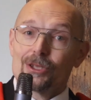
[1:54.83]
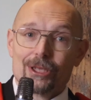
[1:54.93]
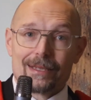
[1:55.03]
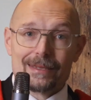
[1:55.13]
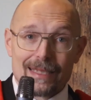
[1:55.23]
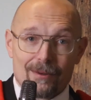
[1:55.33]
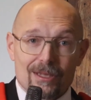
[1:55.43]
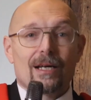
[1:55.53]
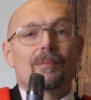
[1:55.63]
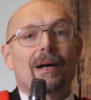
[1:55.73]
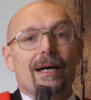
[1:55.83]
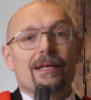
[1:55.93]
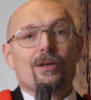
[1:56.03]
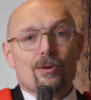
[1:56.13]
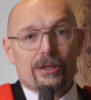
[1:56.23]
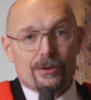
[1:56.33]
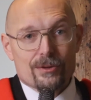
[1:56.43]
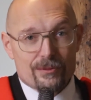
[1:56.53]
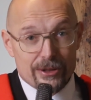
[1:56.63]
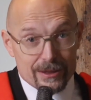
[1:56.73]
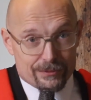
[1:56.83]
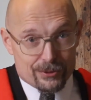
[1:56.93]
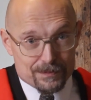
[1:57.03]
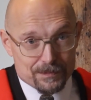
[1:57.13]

check this out by calling you for interview.